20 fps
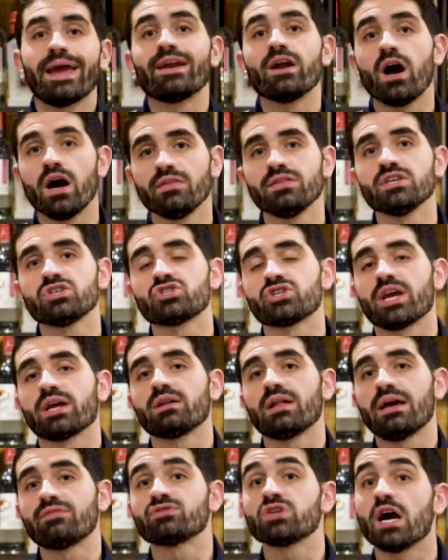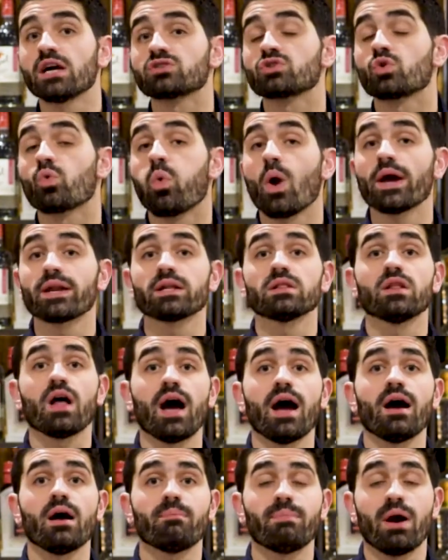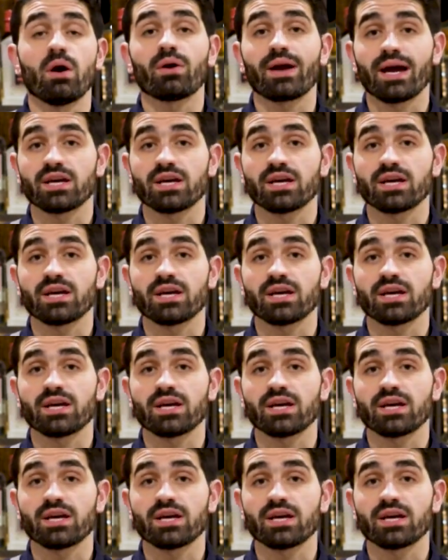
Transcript: And on this channel, I've talked quite a lot about